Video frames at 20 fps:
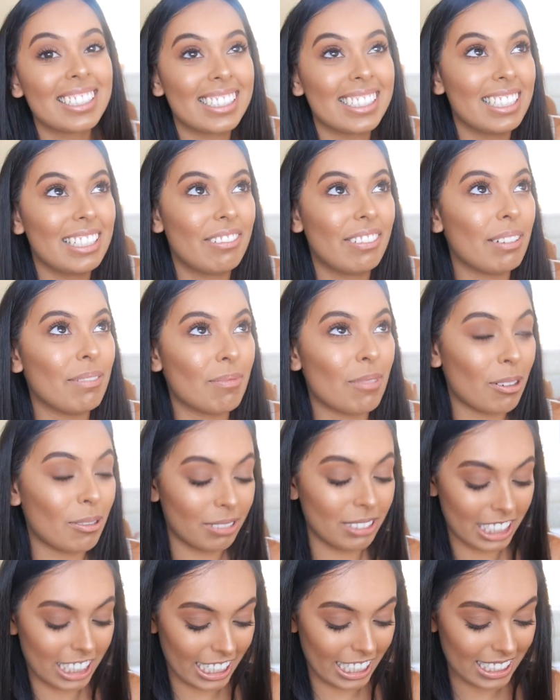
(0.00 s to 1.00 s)
just live in
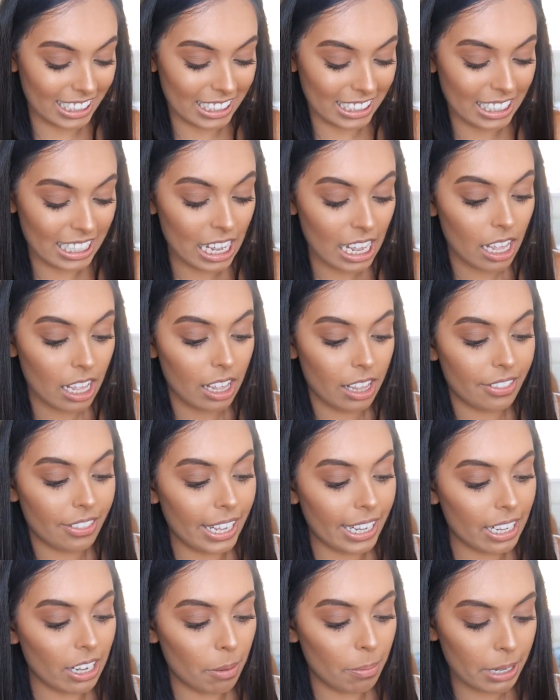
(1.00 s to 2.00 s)
mom jeans.
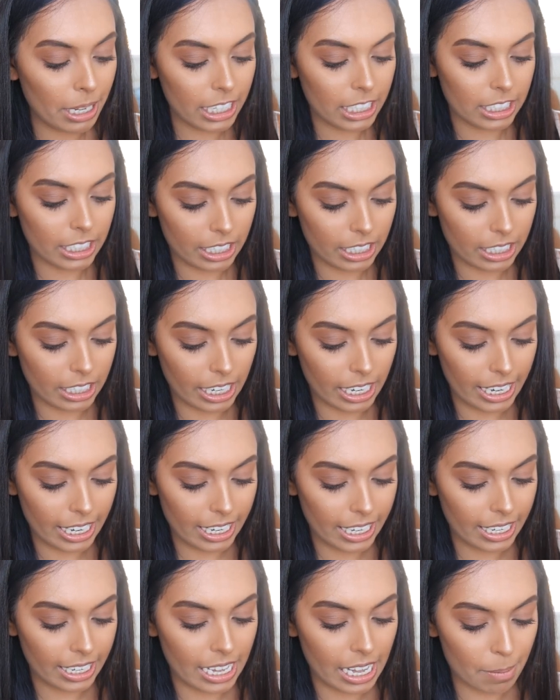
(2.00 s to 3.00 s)
They are
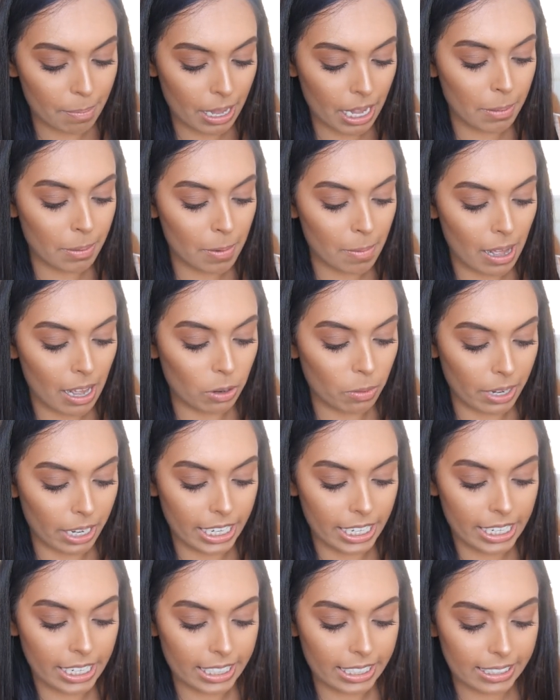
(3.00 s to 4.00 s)
basically a paper bag
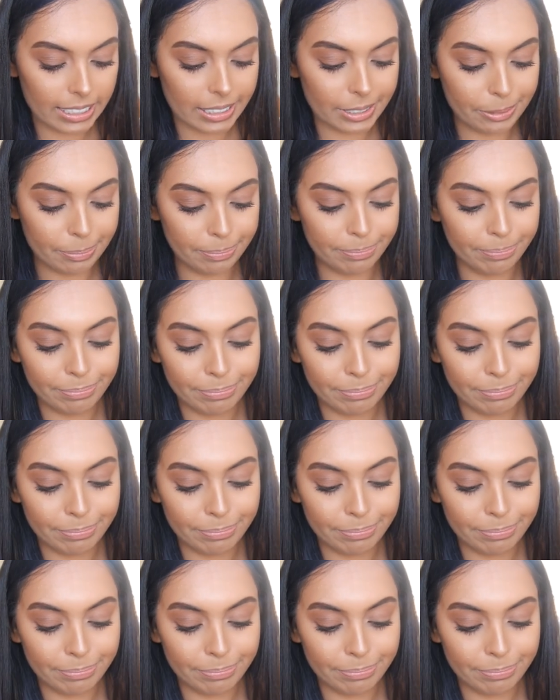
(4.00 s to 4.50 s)
waist.